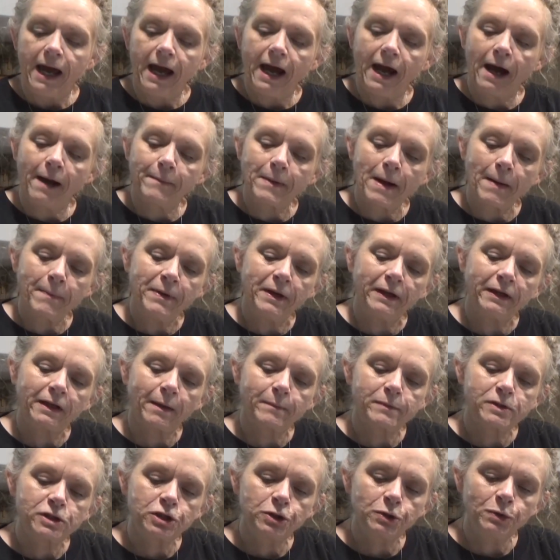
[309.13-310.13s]
um, I picked
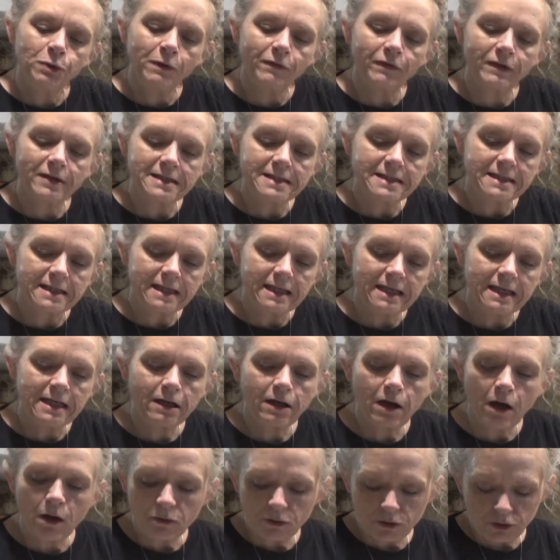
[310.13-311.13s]
up two of these
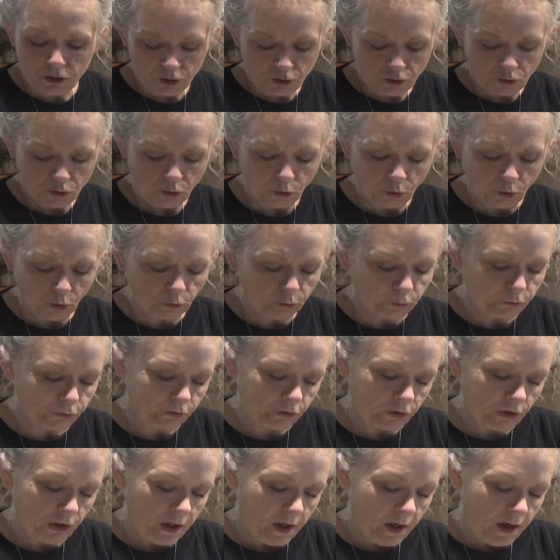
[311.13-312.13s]
Eco
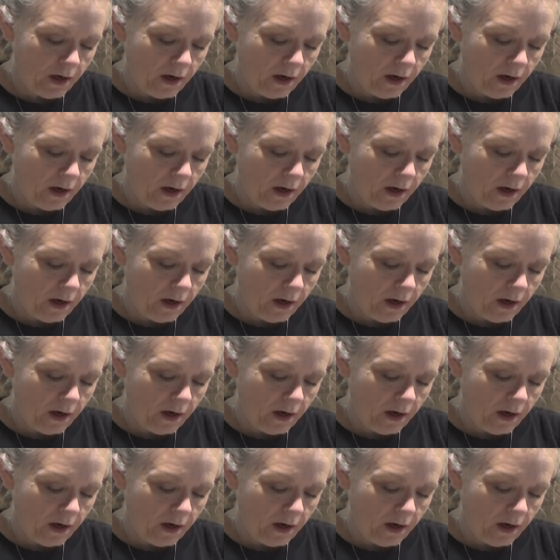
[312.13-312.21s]
Tools